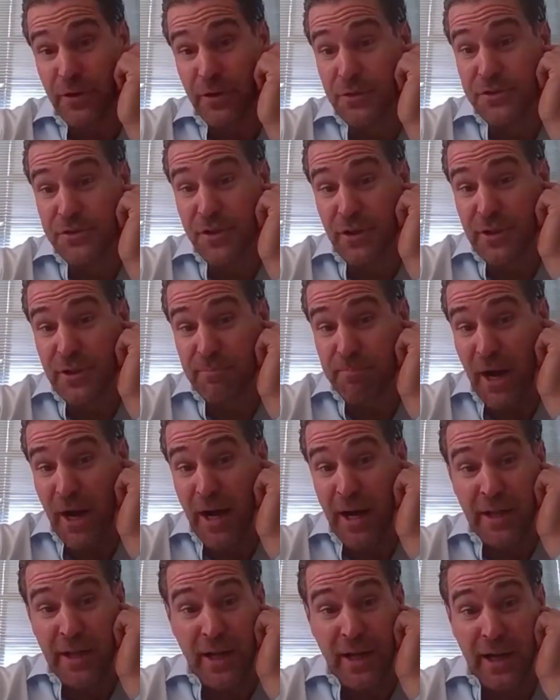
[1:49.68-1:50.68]
you started
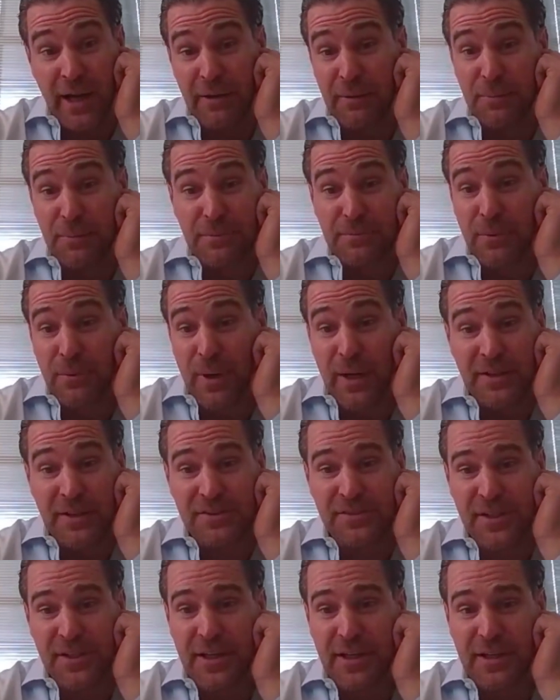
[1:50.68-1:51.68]
Pine, I want to
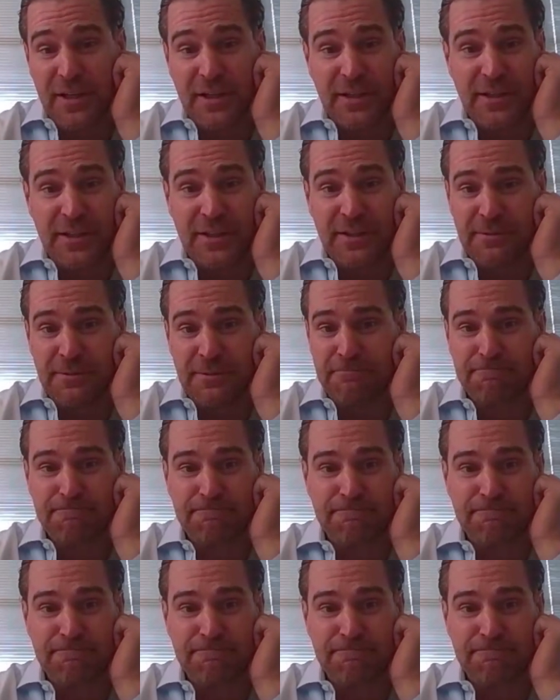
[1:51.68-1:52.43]
say